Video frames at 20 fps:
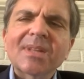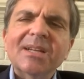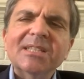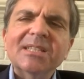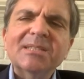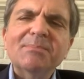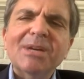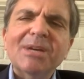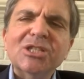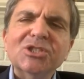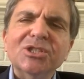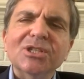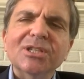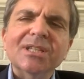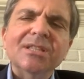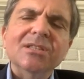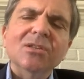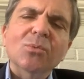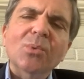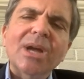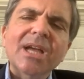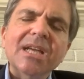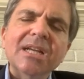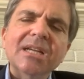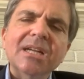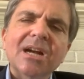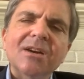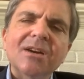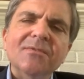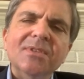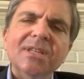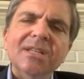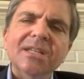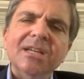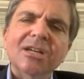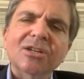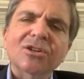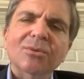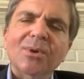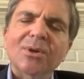especially in the wake of
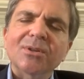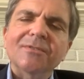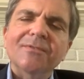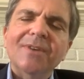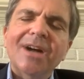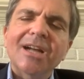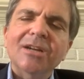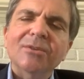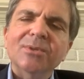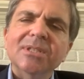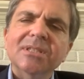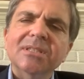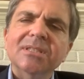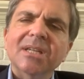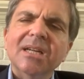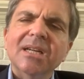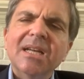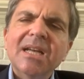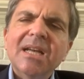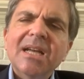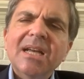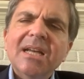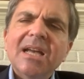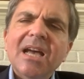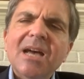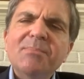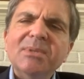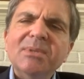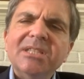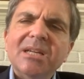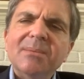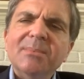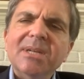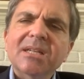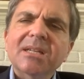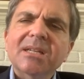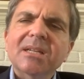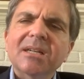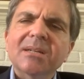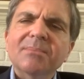the coronavirus
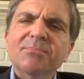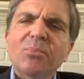epidemic,